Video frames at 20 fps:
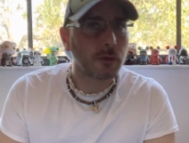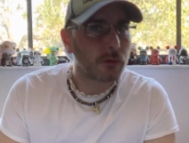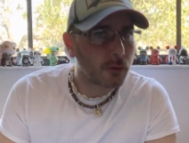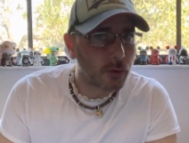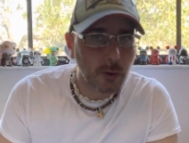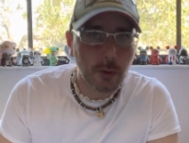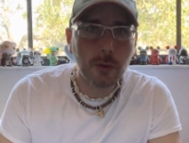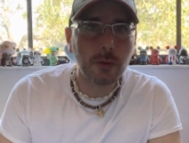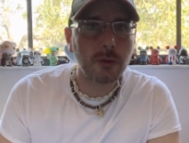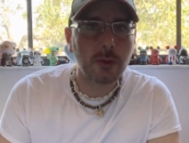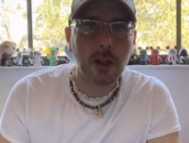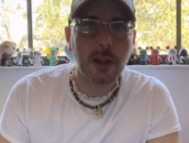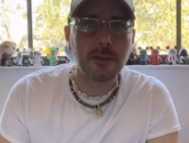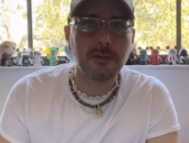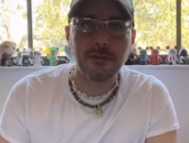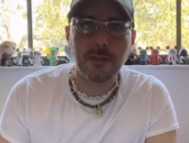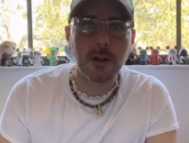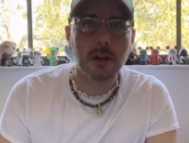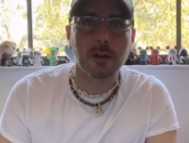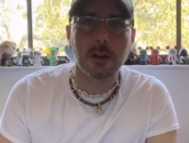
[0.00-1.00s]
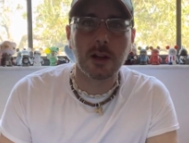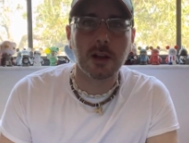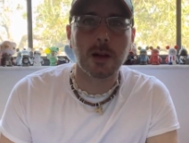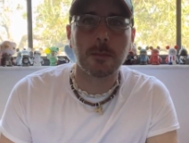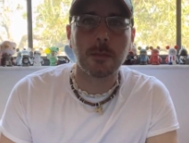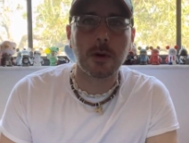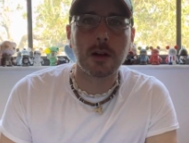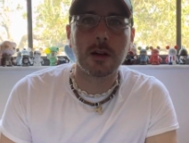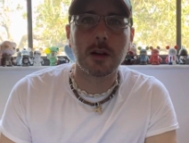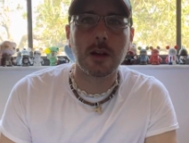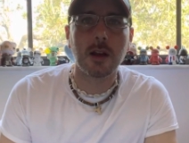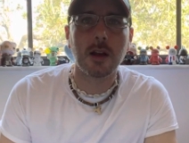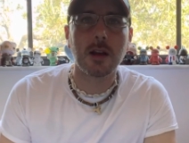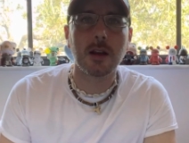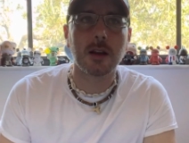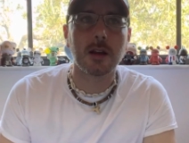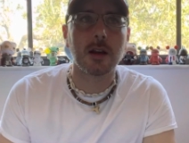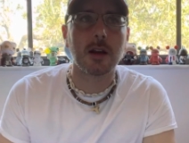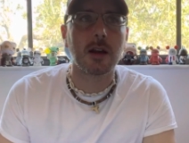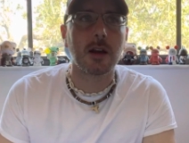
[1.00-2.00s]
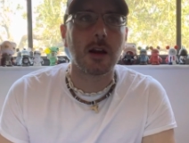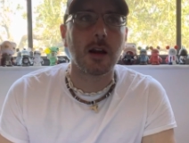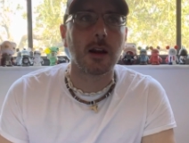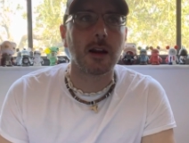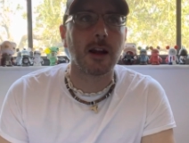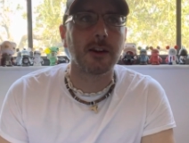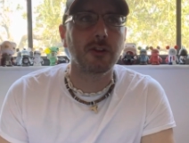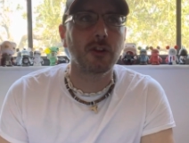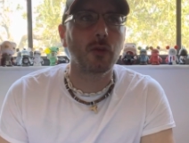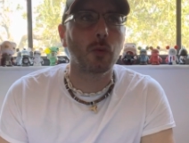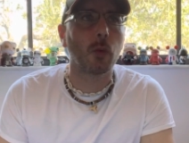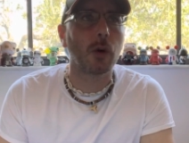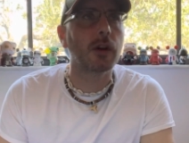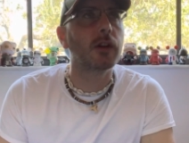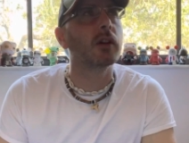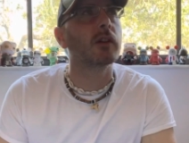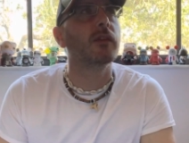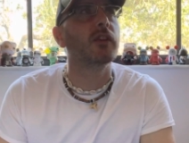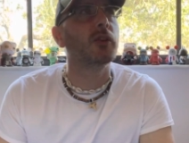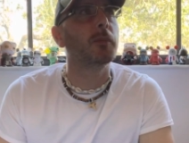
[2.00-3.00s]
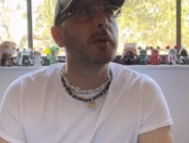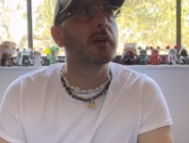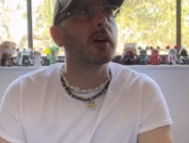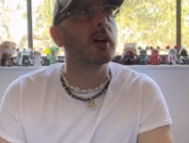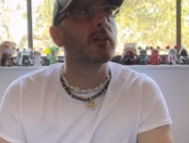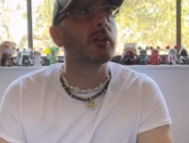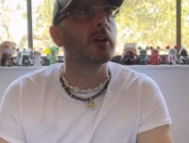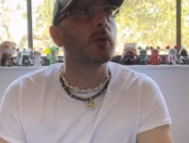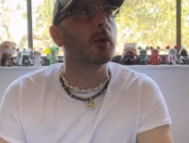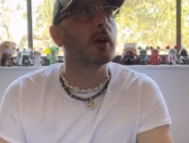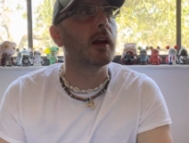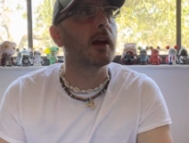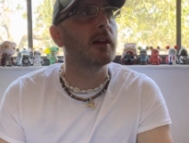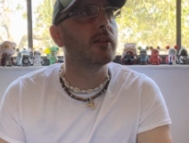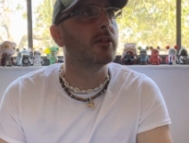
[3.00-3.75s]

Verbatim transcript: tuesday felt like a monday i just wonder if it's because like we had